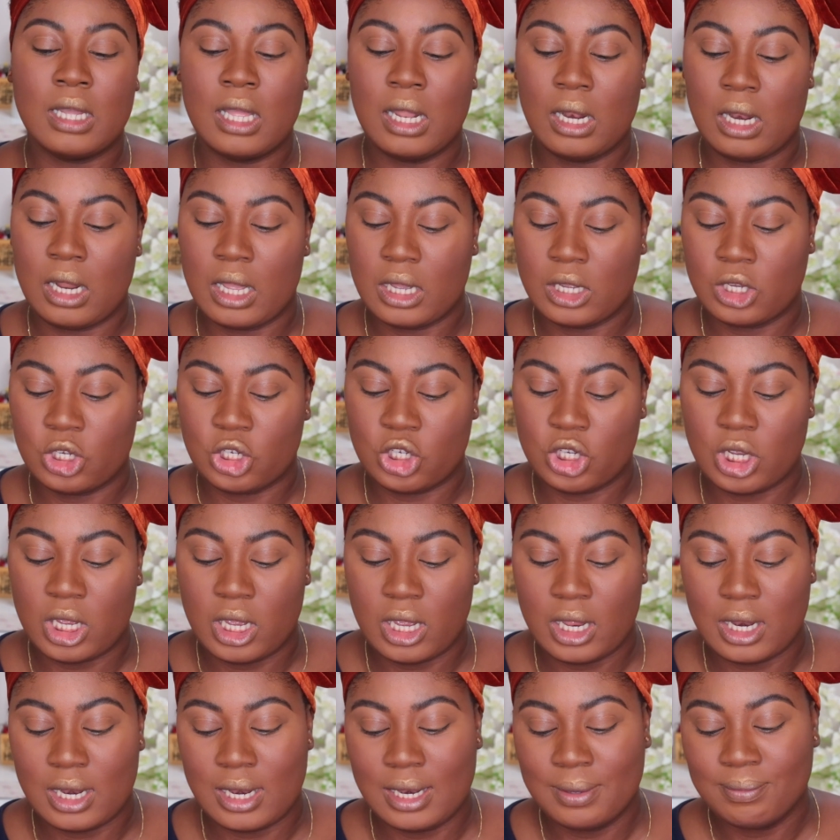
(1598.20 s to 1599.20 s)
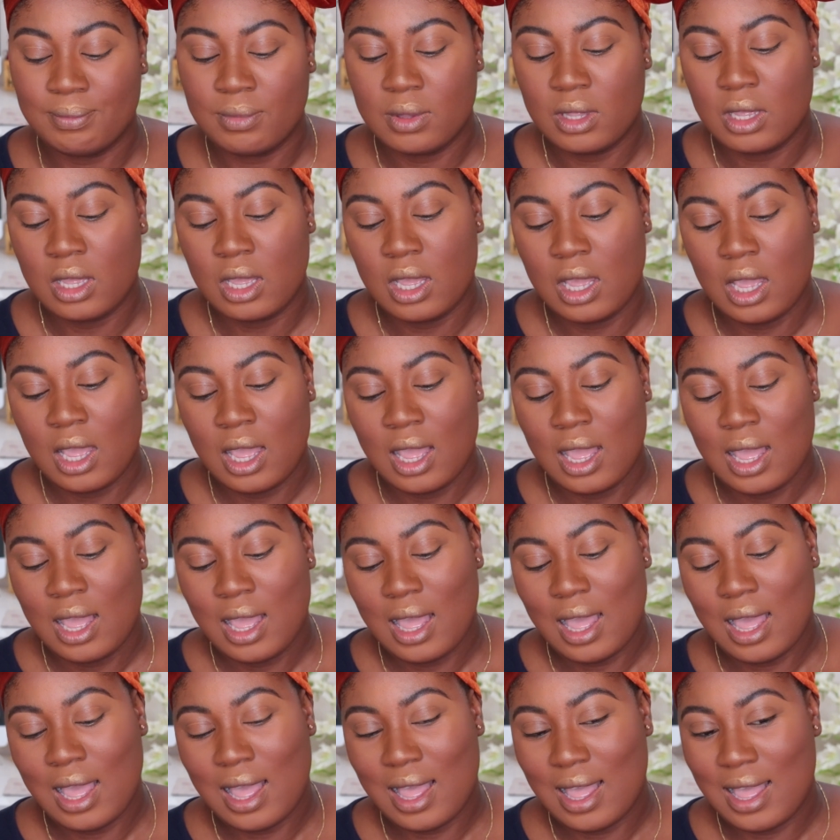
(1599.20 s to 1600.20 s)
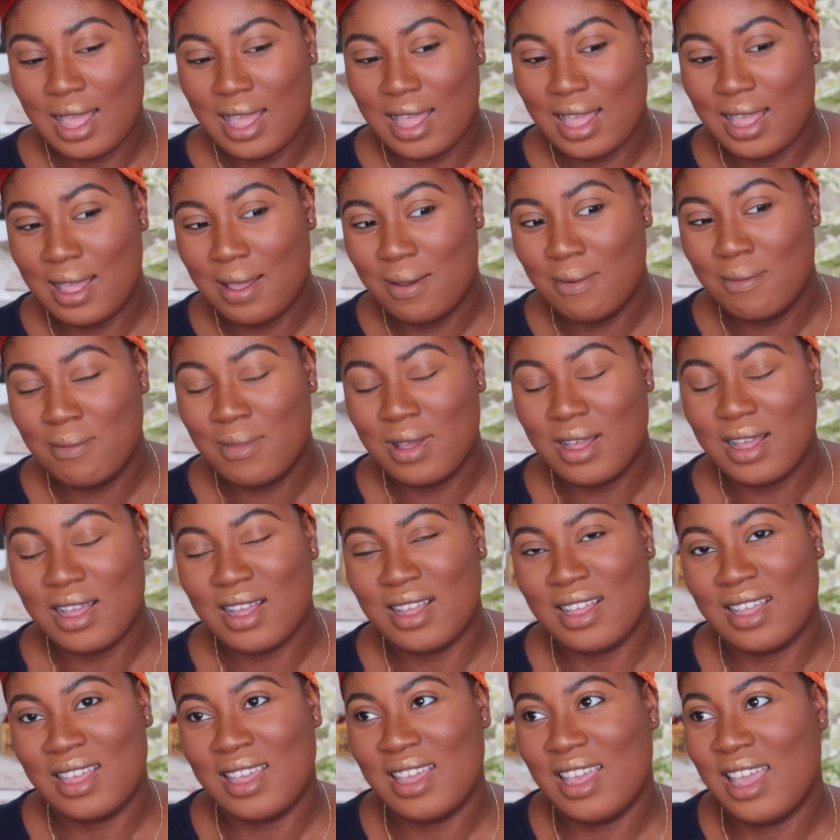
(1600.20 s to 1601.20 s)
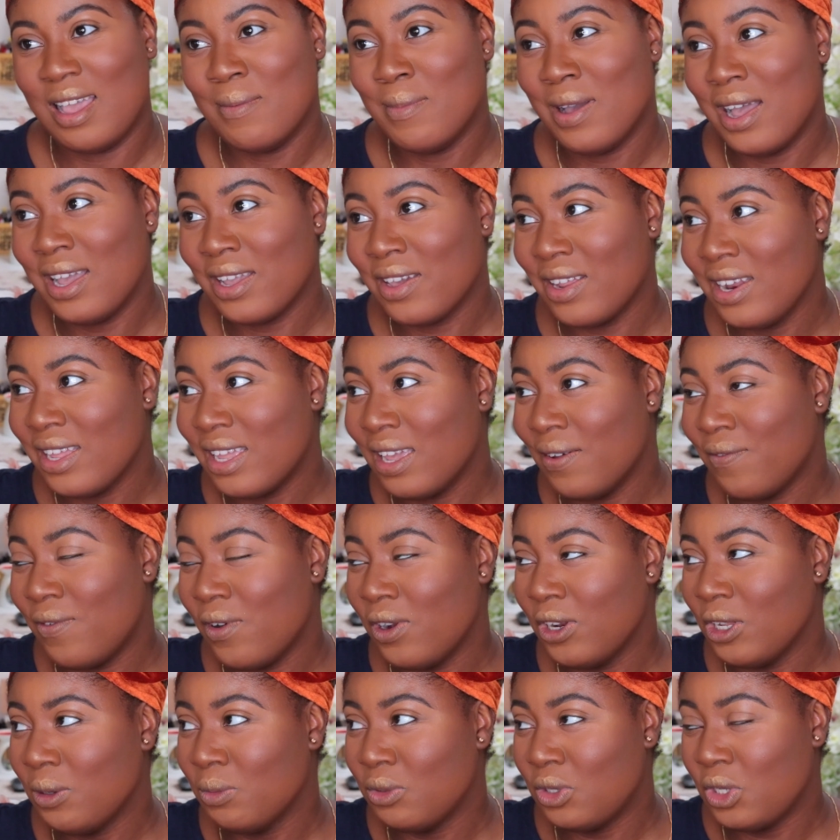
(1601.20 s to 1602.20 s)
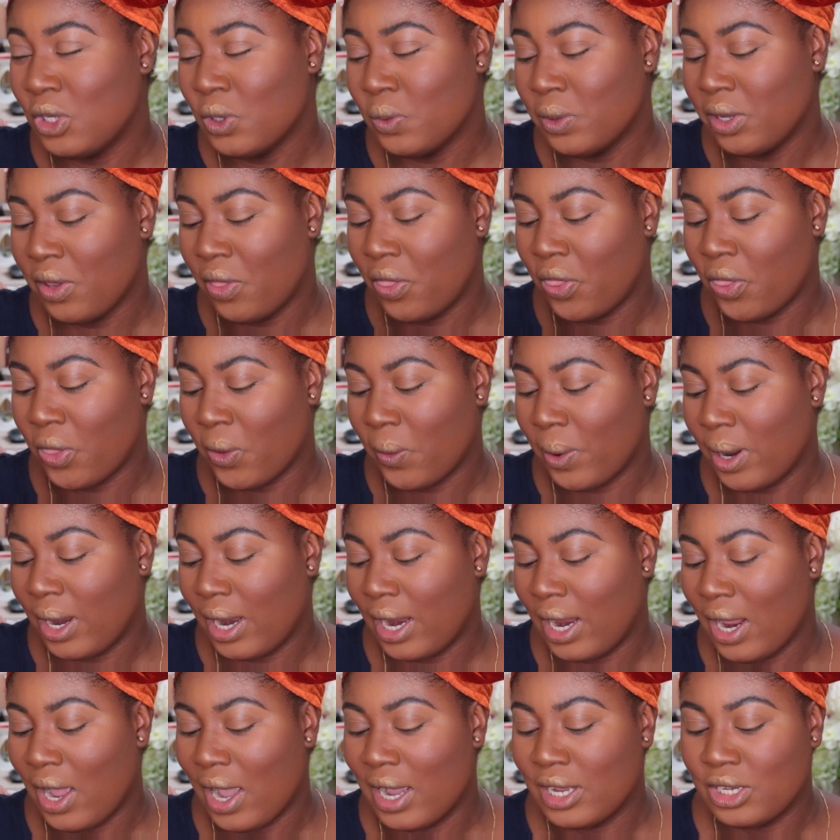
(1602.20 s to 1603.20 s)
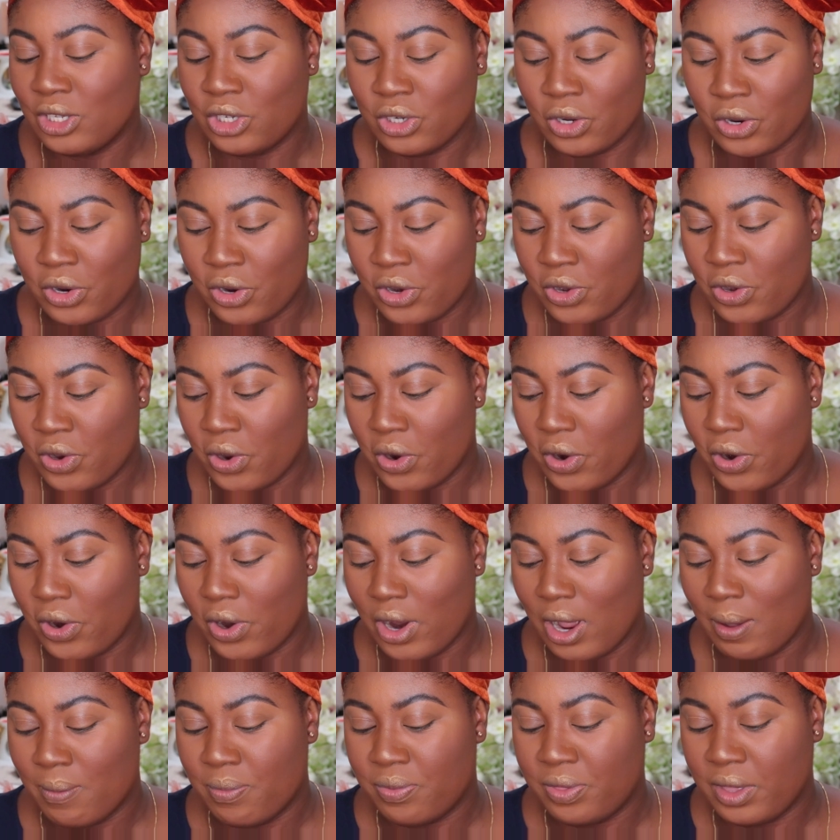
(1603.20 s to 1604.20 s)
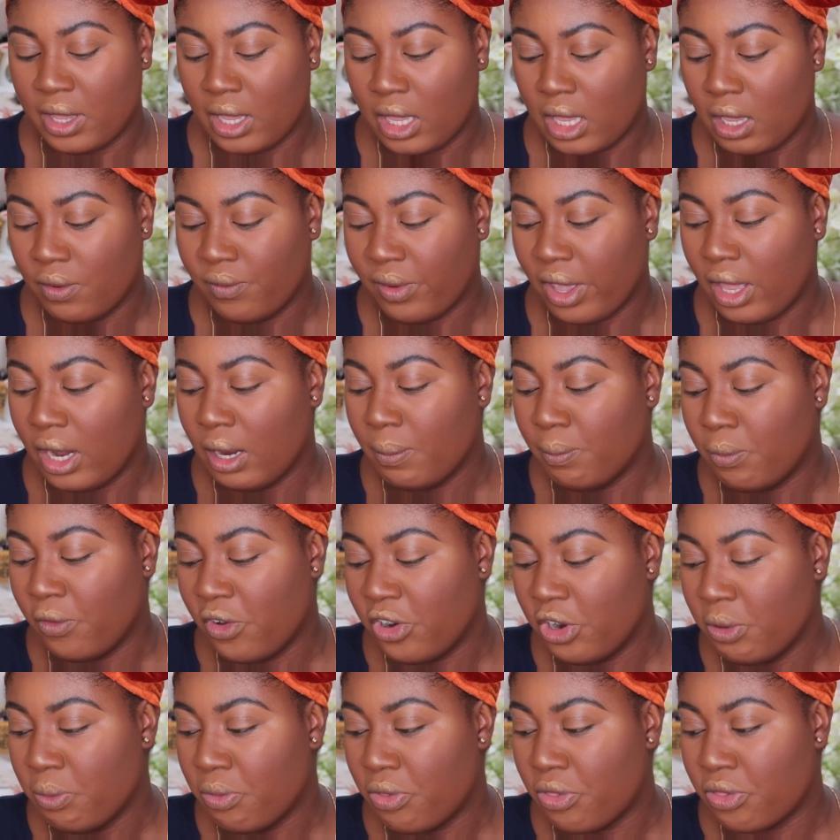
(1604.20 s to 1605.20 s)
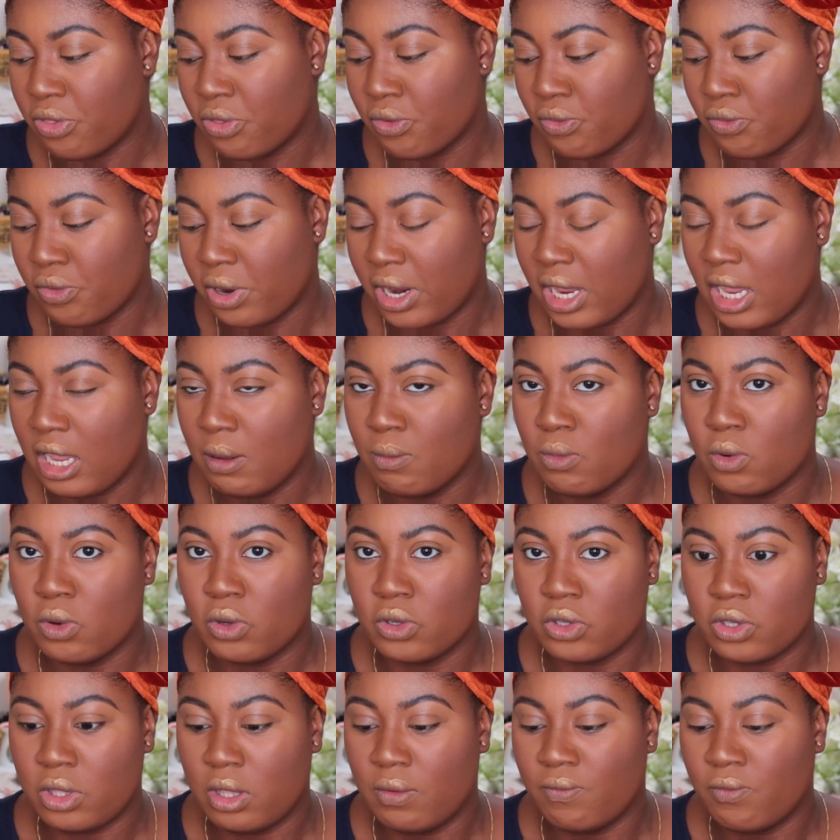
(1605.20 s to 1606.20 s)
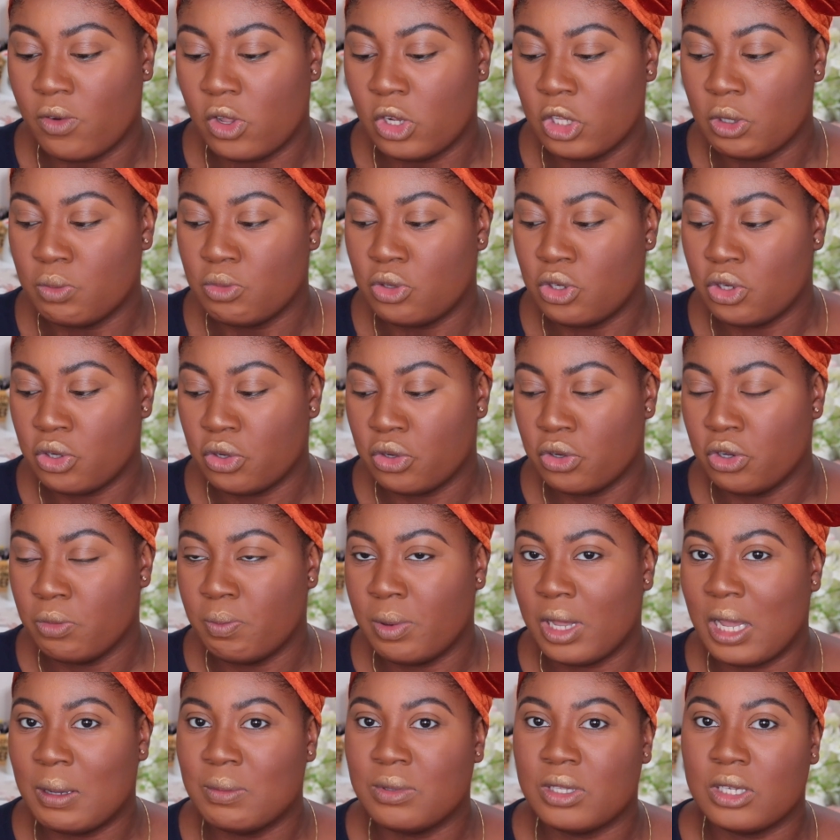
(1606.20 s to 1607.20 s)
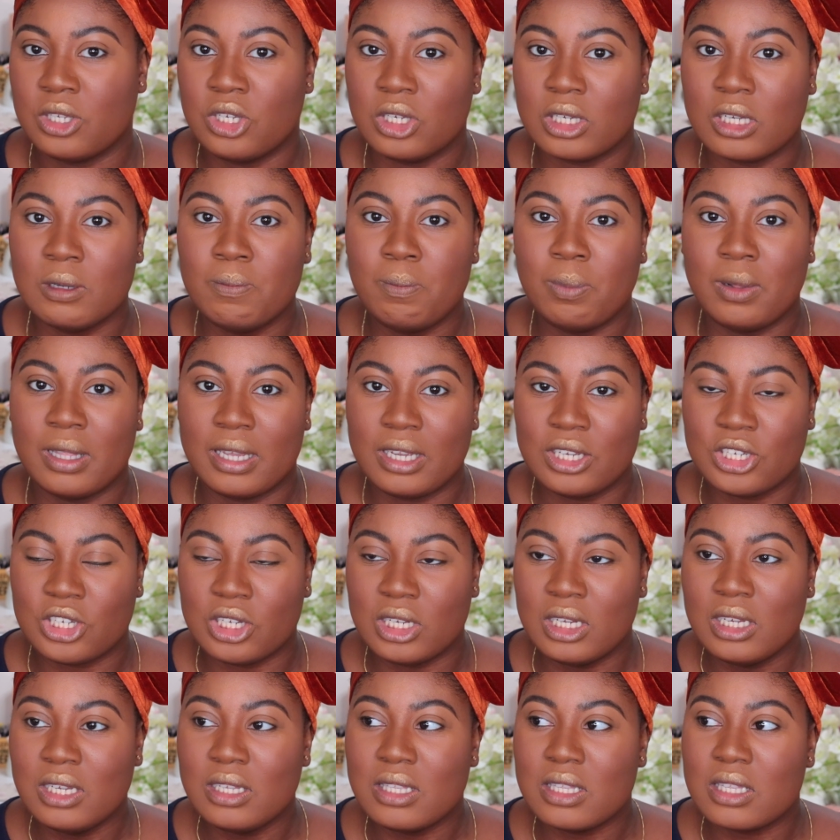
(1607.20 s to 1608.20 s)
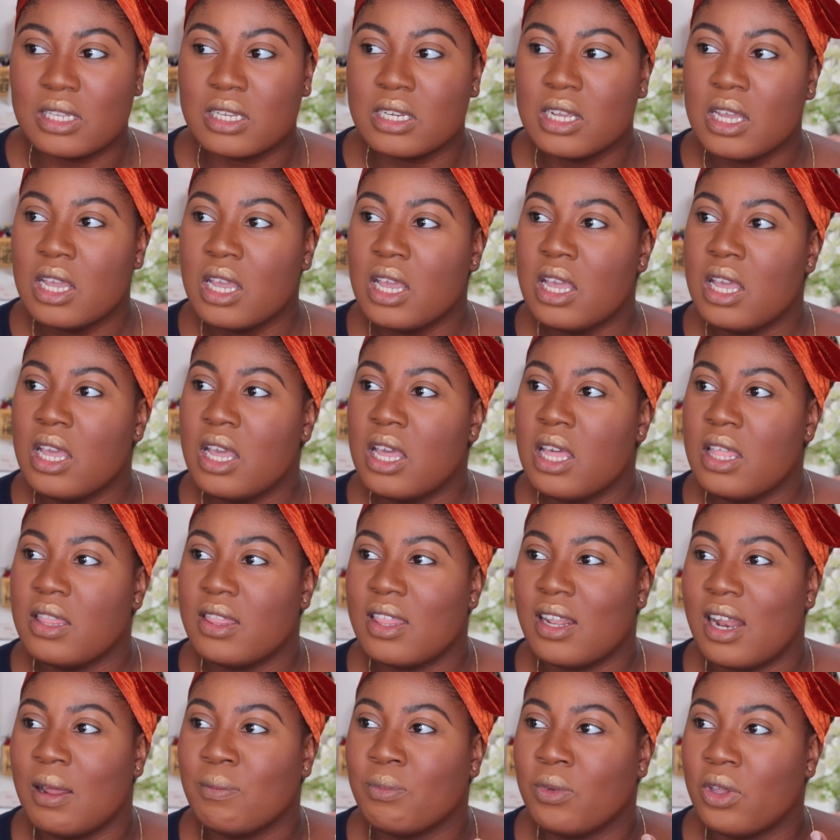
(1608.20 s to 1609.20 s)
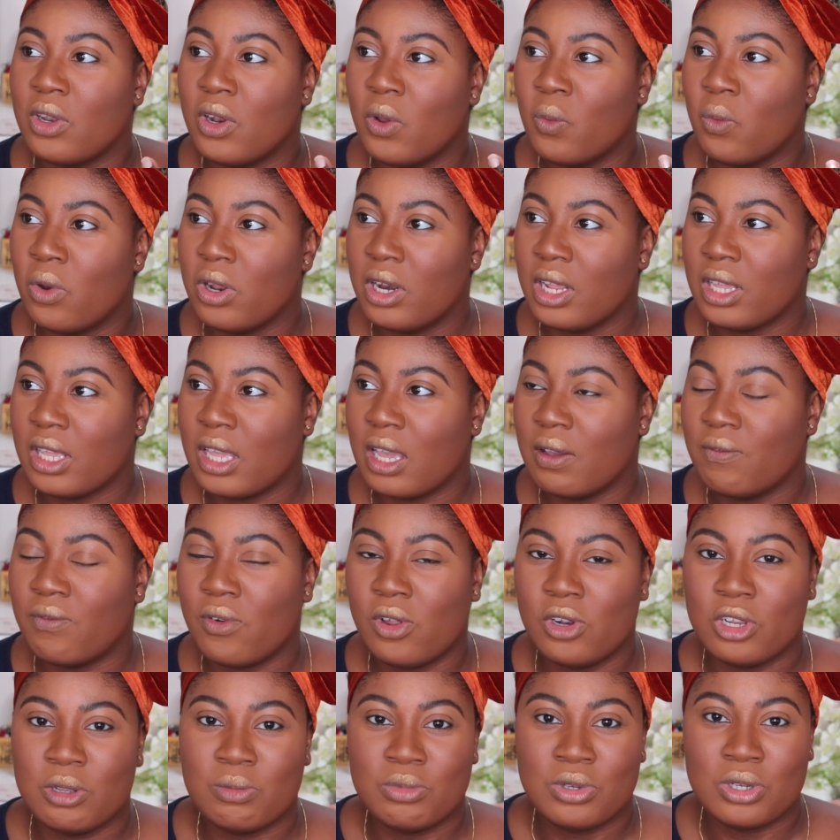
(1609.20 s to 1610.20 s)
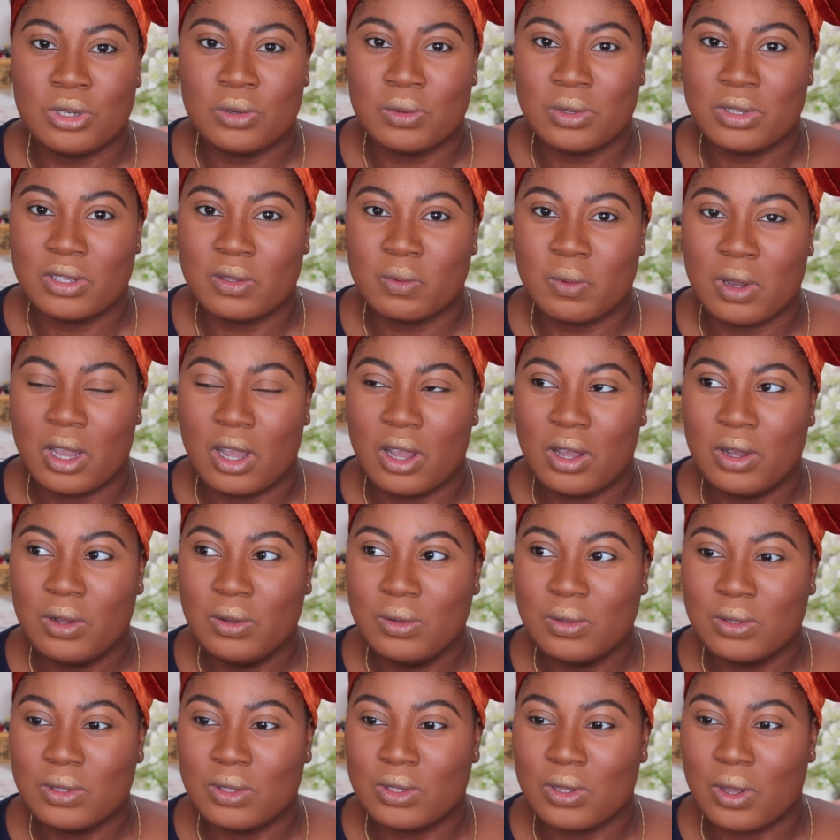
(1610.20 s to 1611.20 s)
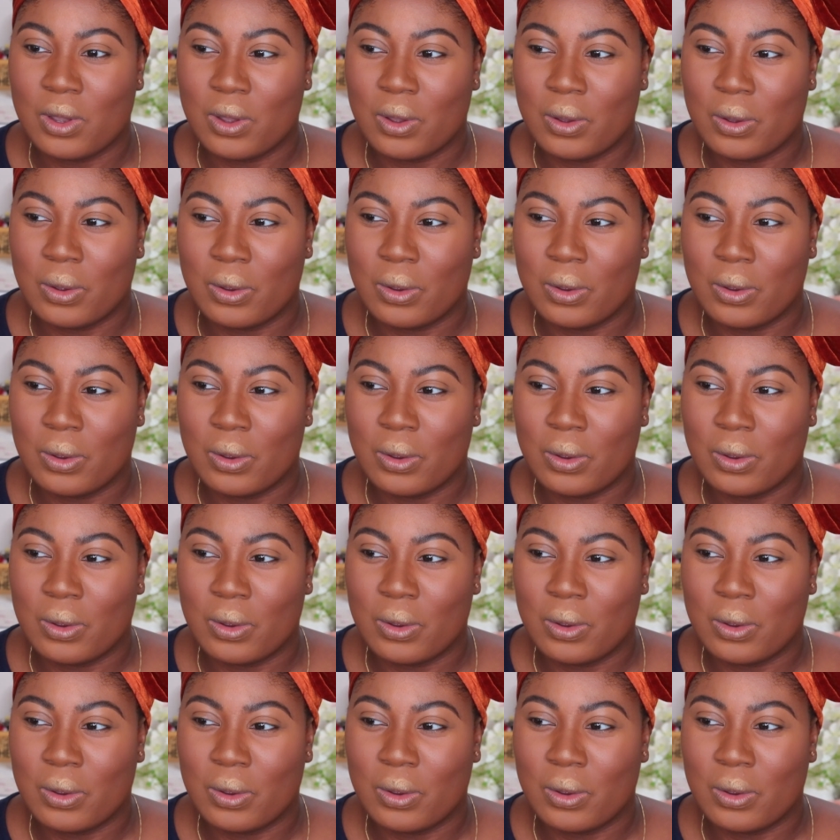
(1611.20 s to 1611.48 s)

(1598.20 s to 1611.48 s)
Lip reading: collection. Am I gonna get Volume 2 and 3? I don't know. I'm thinking of getting Volume 3 more so than Volume 2, but I'm such a completionist that I'm gonna want to get Volume 2 as well. So,